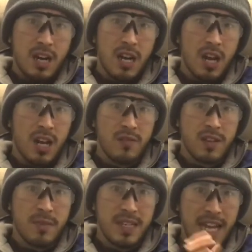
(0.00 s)
I highly
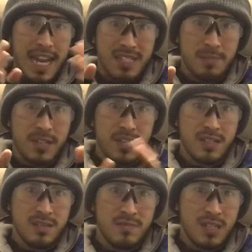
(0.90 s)
recommend, as a
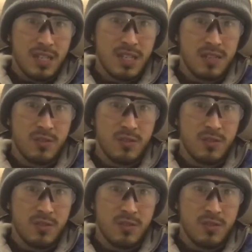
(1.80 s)
beginner, unless